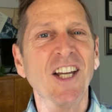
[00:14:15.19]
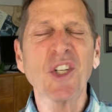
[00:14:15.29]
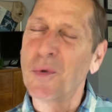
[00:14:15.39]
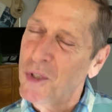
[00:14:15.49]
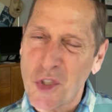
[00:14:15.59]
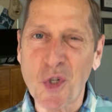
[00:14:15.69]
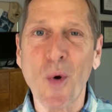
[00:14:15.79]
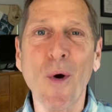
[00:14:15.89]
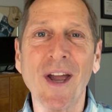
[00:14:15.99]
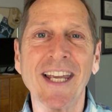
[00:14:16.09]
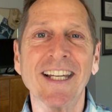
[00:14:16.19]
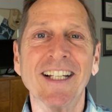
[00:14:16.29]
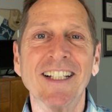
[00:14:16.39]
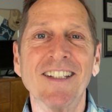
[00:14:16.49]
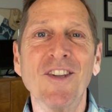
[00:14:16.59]
to enjoy
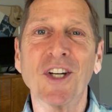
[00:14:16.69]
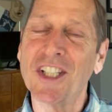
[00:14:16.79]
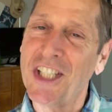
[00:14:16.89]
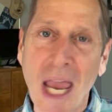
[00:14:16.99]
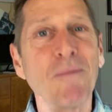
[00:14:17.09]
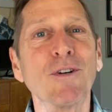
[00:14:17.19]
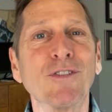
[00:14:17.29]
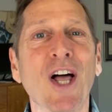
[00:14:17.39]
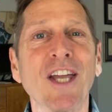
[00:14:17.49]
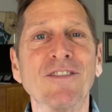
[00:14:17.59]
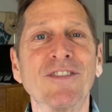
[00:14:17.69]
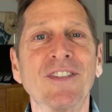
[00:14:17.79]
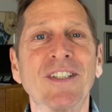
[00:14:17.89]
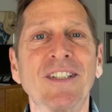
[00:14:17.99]
the game of life.